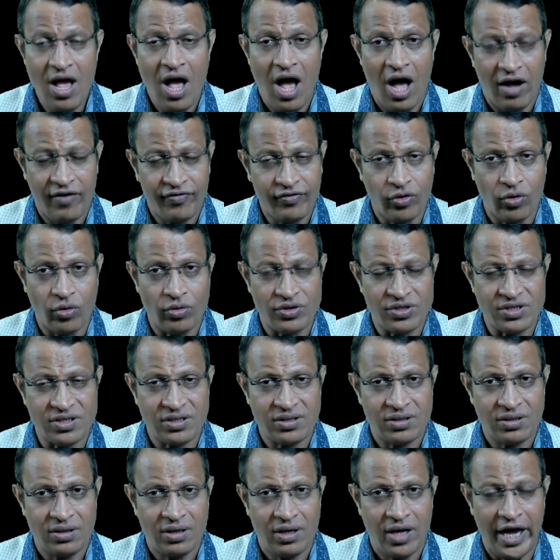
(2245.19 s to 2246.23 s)
Of course,
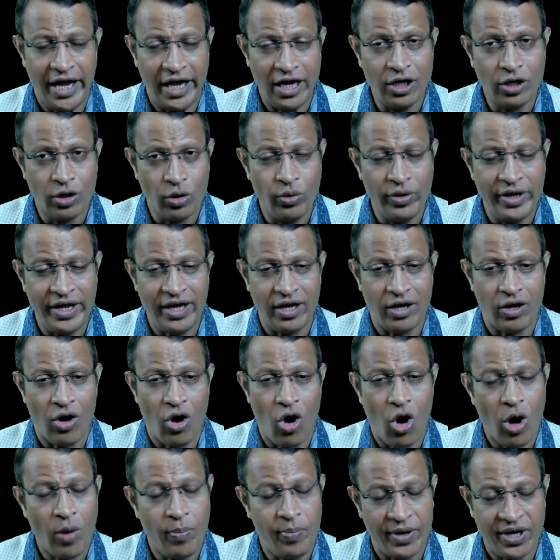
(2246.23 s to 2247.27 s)
including
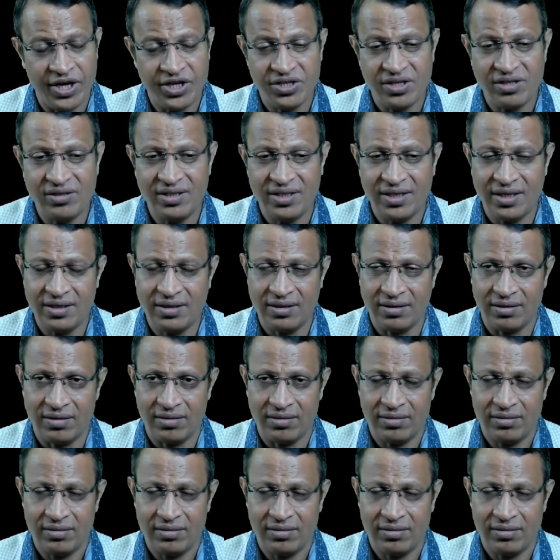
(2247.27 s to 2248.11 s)
Operation Theatre.